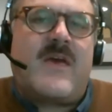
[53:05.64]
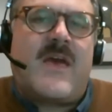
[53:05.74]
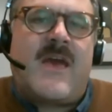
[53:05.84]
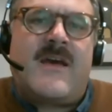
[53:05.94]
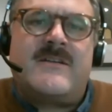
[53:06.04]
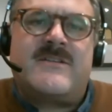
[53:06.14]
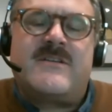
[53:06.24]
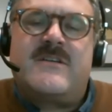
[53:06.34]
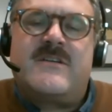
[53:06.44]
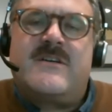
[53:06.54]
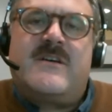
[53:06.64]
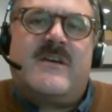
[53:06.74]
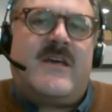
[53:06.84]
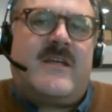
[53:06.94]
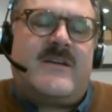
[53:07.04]
And
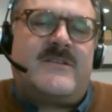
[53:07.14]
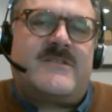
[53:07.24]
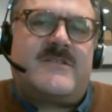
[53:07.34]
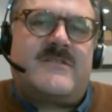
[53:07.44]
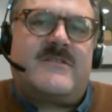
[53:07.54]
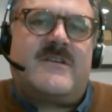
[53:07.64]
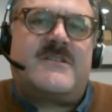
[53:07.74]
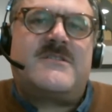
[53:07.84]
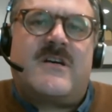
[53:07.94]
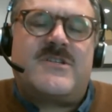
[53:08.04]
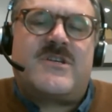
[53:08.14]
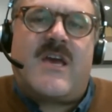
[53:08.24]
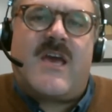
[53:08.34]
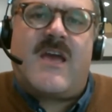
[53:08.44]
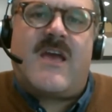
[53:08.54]
it's such
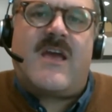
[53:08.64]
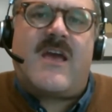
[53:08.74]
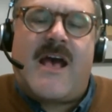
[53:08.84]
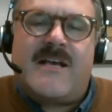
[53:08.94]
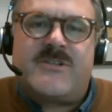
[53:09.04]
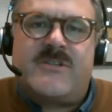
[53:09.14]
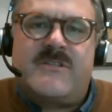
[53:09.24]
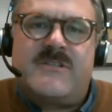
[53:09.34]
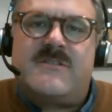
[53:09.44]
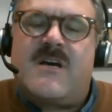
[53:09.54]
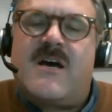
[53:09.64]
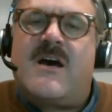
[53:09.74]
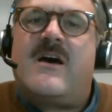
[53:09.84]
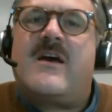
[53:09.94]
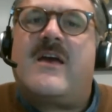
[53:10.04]
a hazard,
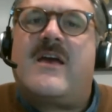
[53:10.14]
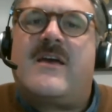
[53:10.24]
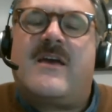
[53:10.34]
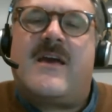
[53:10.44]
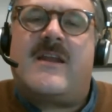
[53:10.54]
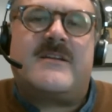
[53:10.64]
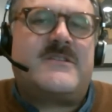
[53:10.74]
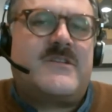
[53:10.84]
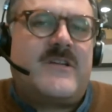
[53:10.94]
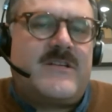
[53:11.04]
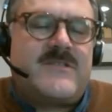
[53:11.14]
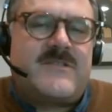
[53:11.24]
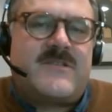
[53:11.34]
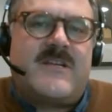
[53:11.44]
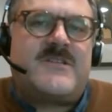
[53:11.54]
and
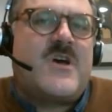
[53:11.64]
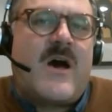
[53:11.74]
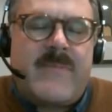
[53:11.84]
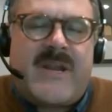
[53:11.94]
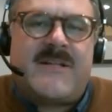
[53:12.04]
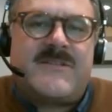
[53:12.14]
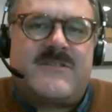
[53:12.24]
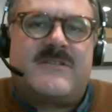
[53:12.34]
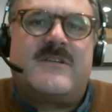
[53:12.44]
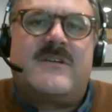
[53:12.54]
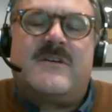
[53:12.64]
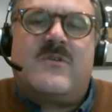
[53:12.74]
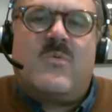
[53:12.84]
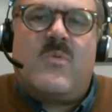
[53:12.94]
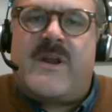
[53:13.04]
it dominates
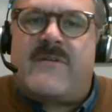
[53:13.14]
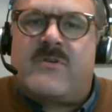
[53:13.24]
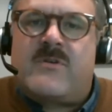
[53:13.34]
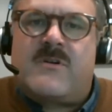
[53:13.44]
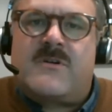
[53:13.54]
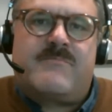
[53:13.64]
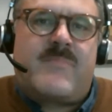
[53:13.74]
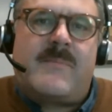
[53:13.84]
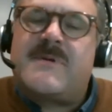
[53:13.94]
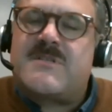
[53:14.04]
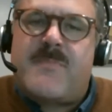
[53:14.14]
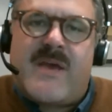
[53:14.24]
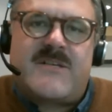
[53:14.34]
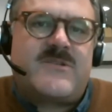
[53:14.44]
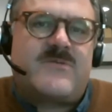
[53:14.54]
whatever public
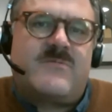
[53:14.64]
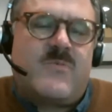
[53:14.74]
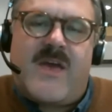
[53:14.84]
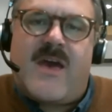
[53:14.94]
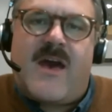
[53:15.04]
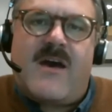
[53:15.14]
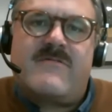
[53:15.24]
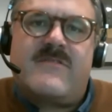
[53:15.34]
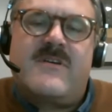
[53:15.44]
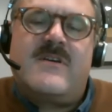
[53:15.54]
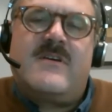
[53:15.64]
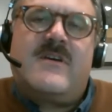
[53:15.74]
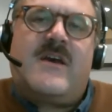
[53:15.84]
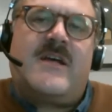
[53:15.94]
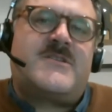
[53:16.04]
space we have.
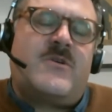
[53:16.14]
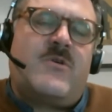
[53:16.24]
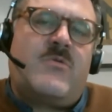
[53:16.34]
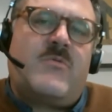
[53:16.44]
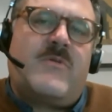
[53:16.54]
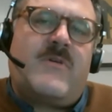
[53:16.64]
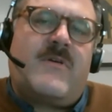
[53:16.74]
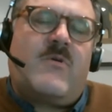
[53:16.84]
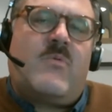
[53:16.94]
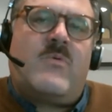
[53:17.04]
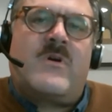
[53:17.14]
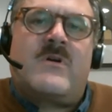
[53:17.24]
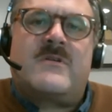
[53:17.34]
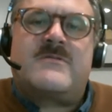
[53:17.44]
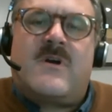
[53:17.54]
And so
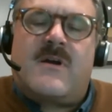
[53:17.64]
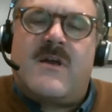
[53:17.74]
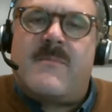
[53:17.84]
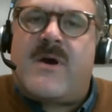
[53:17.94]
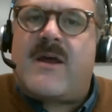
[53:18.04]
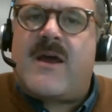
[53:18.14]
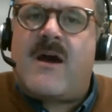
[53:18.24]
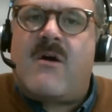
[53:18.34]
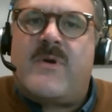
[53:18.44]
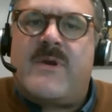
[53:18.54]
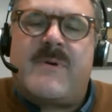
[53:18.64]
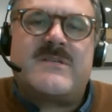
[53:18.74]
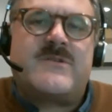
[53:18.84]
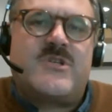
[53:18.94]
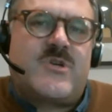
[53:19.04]
we're talking about how we
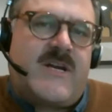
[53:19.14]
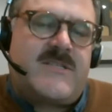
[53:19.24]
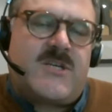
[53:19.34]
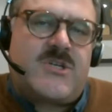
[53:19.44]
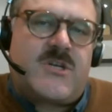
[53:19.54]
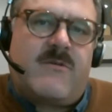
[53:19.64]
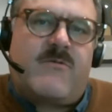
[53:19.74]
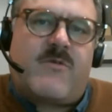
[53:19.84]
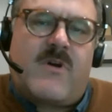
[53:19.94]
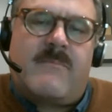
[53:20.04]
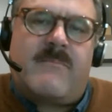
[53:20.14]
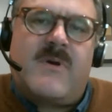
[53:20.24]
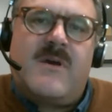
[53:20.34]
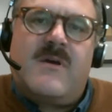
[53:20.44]
basically transition from